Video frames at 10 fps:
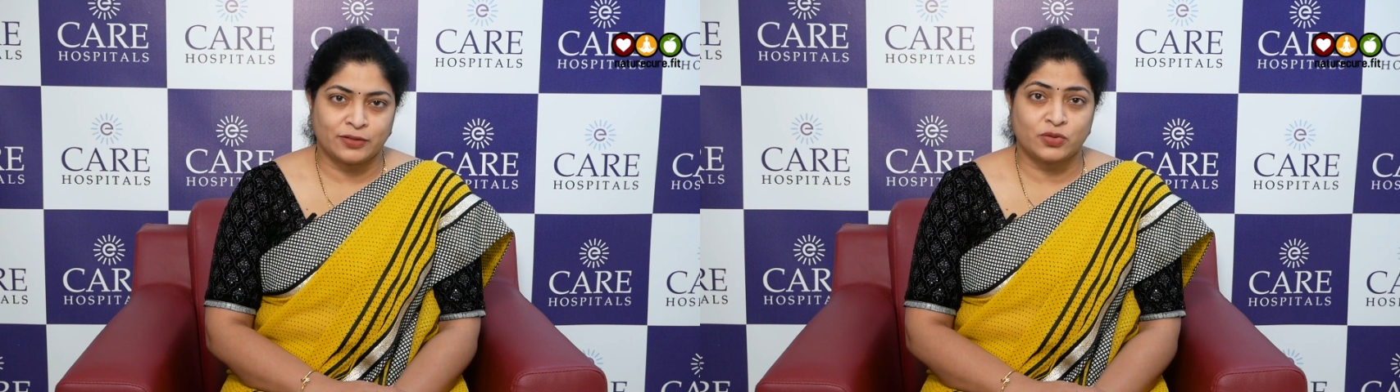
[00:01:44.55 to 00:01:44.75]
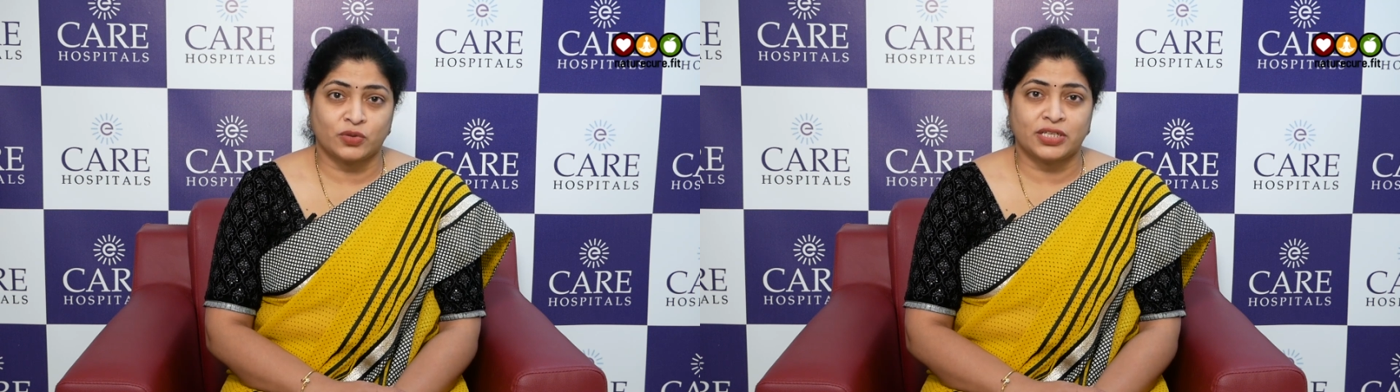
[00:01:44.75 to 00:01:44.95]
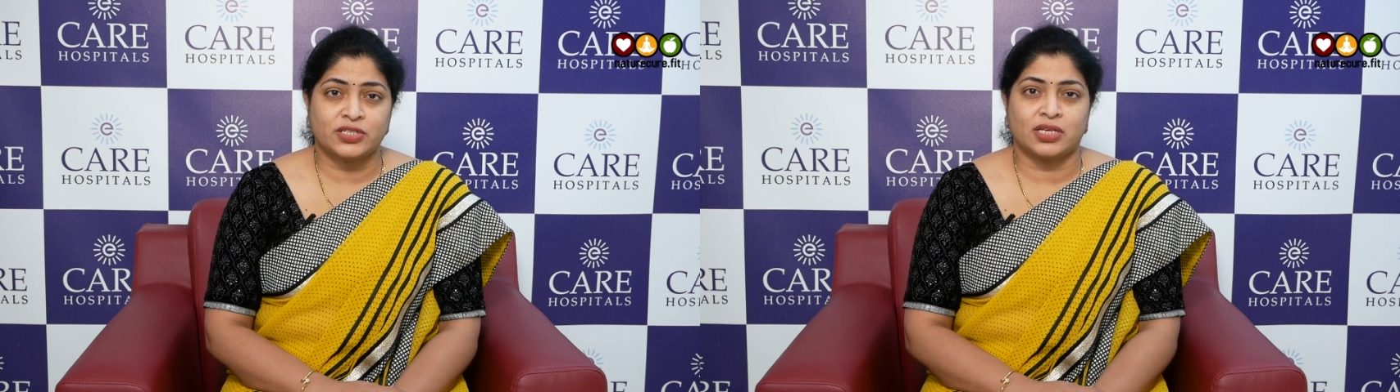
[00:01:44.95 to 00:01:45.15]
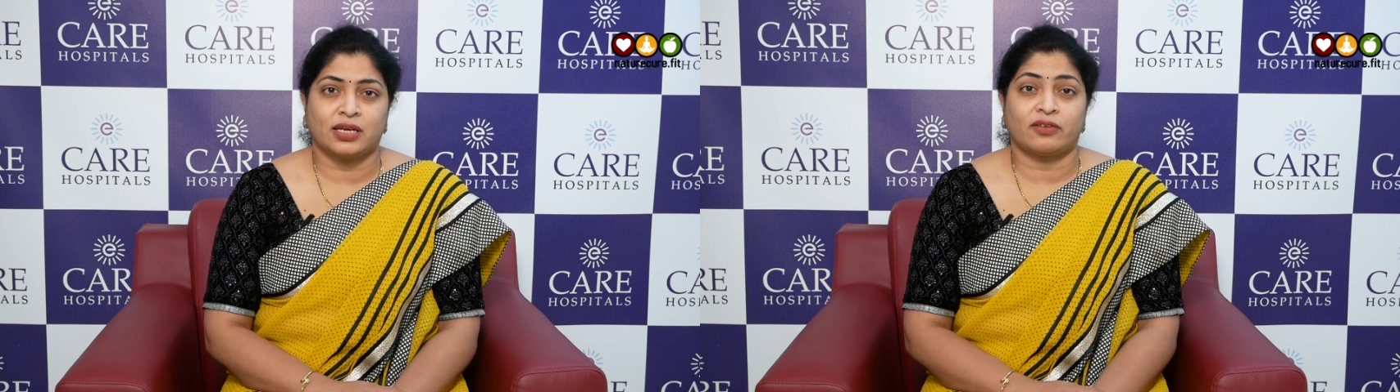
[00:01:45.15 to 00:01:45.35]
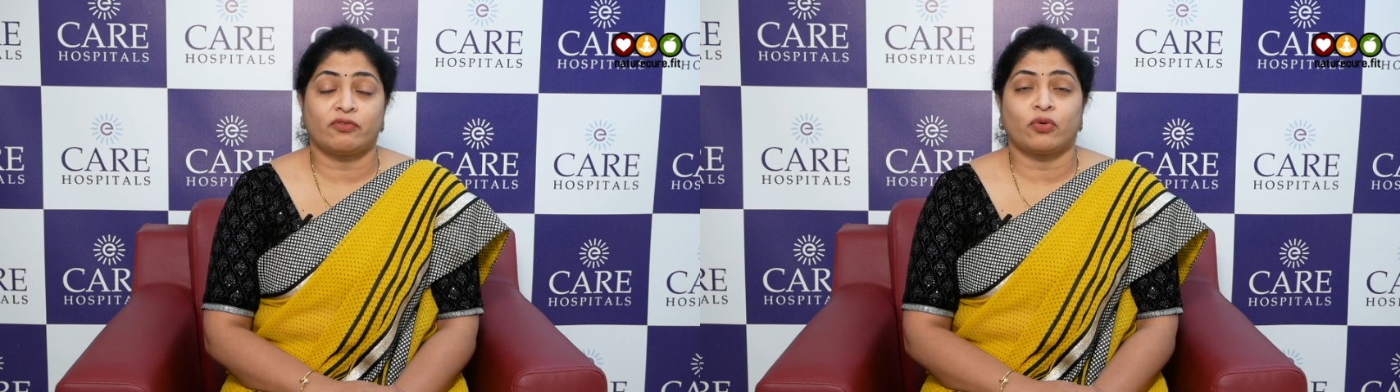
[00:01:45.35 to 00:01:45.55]
so that she
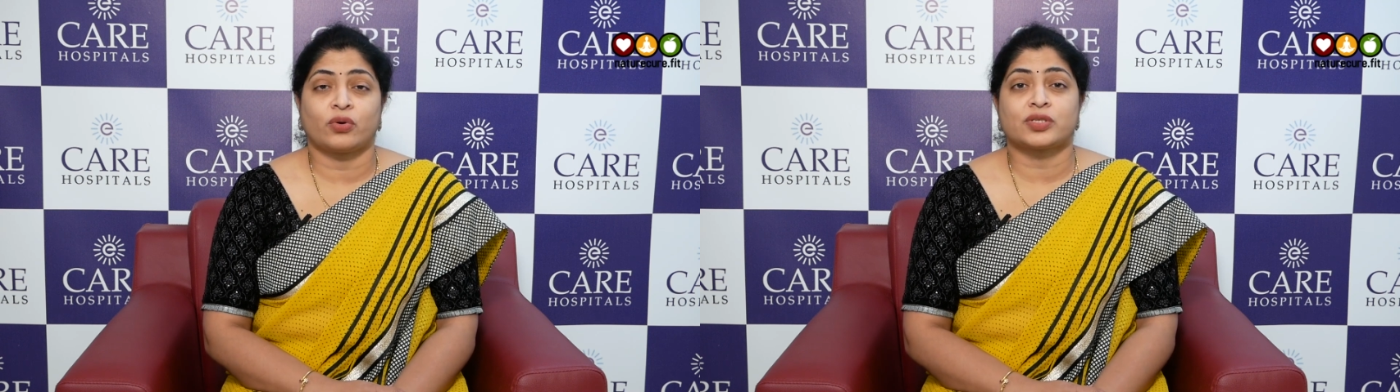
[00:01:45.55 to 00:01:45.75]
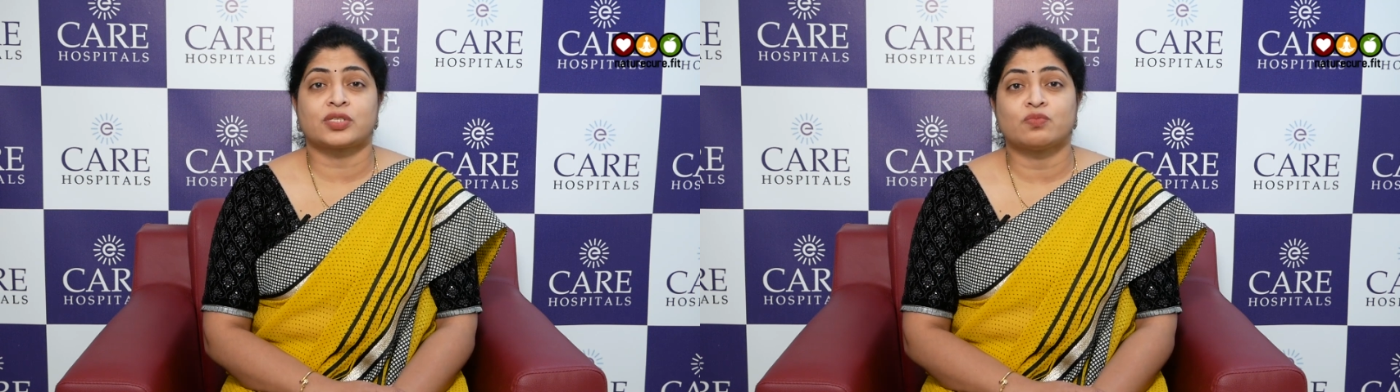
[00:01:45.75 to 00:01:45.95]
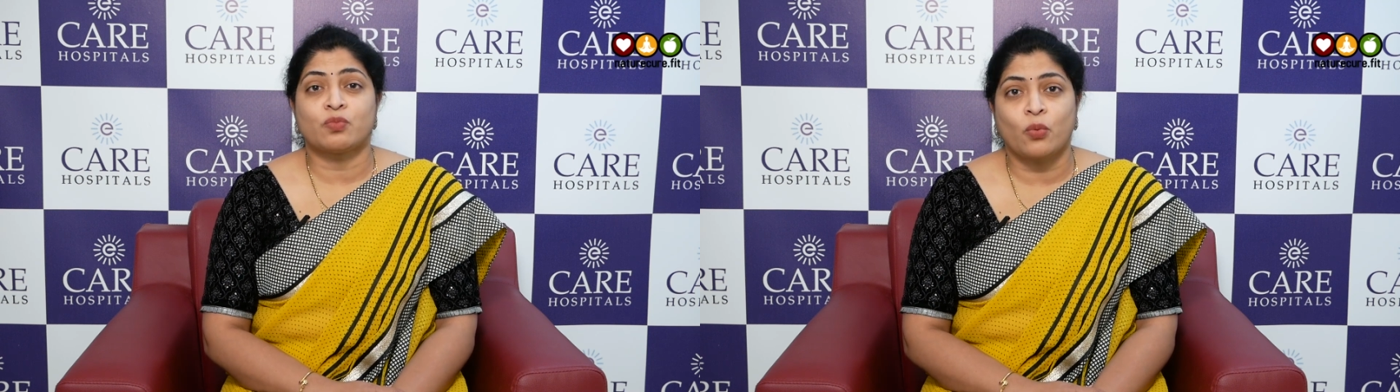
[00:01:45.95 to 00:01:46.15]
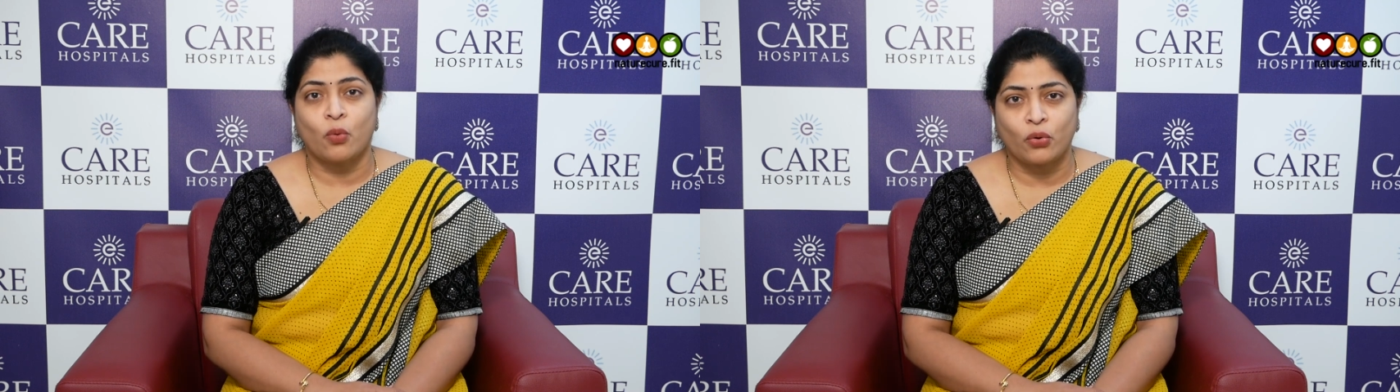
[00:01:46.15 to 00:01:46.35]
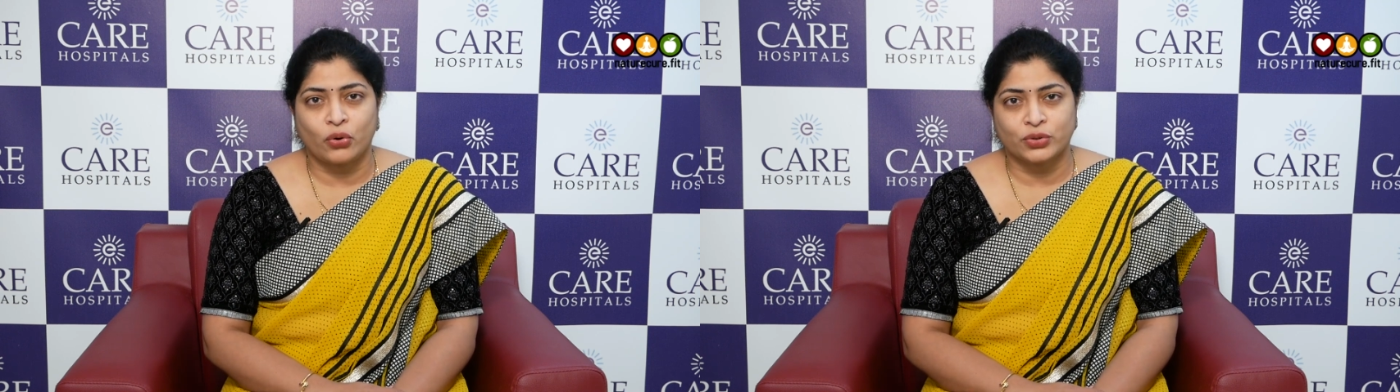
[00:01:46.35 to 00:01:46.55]
can focus
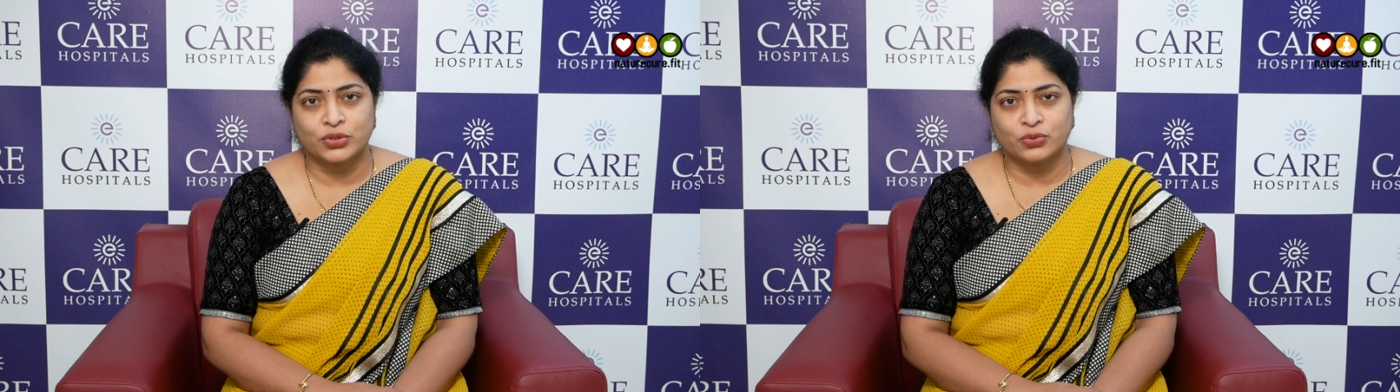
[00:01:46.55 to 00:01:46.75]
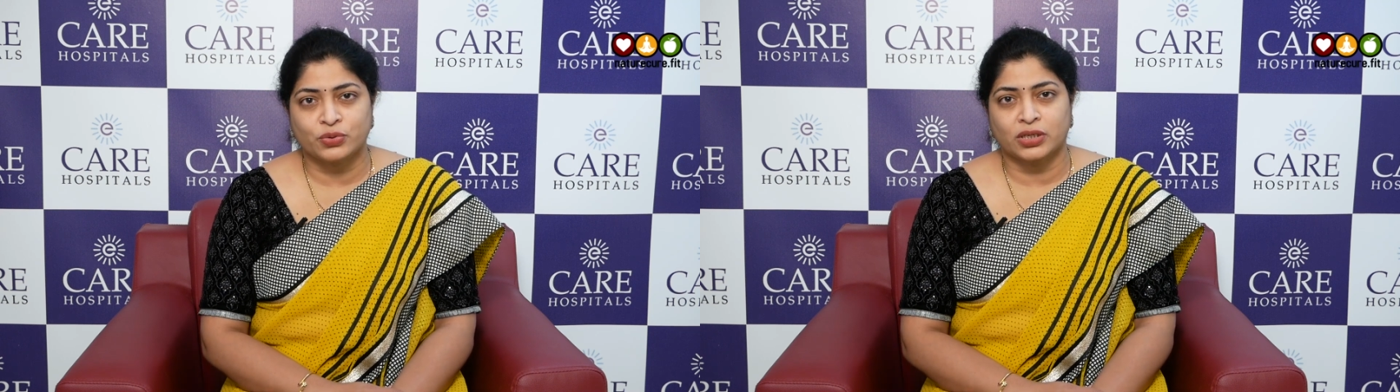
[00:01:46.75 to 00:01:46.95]
more onto